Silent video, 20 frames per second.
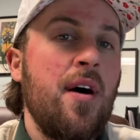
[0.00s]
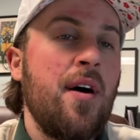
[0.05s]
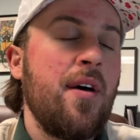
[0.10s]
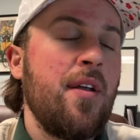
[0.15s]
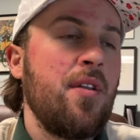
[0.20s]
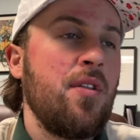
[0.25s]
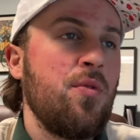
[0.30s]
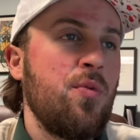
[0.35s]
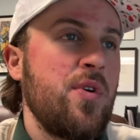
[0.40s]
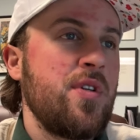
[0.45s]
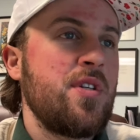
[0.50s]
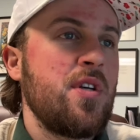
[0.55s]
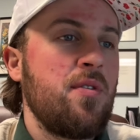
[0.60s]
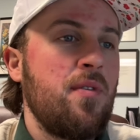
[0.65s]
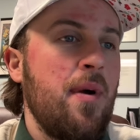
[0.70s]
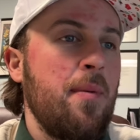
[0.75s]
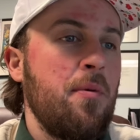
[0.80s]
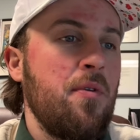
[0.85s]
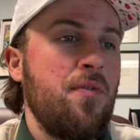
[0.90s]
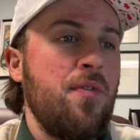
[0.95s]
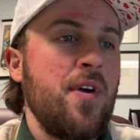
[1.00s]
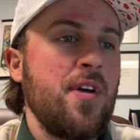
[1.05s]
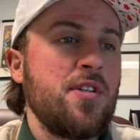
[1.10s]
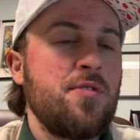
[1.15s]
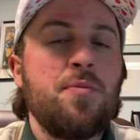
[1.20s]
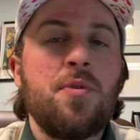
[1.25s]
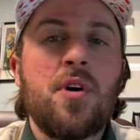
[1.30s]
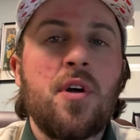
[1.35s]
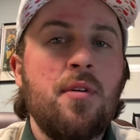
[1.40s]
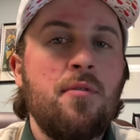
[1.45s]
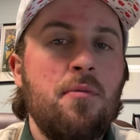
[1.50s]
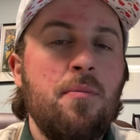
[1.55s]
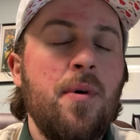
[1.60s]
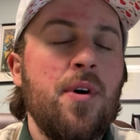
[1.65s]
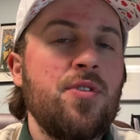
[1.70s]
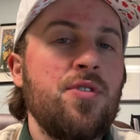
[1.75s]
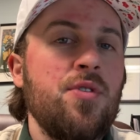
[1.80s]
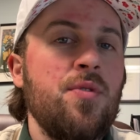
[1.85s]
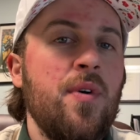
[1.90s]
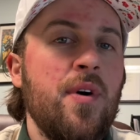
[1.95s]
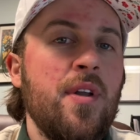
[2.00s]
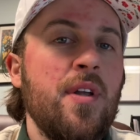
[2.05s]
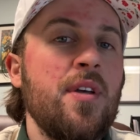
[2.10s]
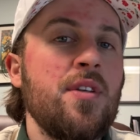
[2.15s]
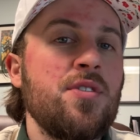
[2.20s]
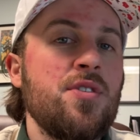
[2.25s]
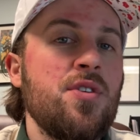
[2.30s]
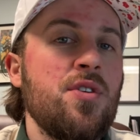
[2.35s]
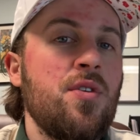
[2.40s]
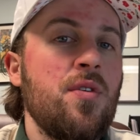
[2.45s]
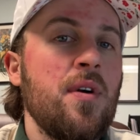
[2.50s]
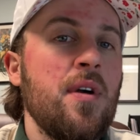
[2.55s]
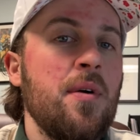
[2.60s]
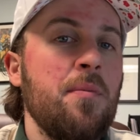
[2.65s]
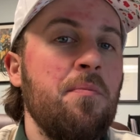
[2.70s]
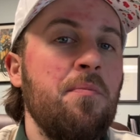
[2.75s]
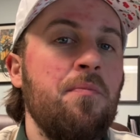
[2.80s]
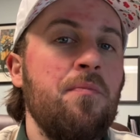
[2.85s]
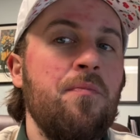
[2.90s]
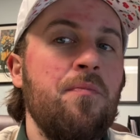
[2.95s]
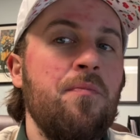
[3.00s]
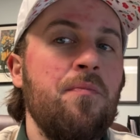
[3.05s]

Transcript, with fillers: on the Resale Rabbit Facebook, and I'm about to on Instagram.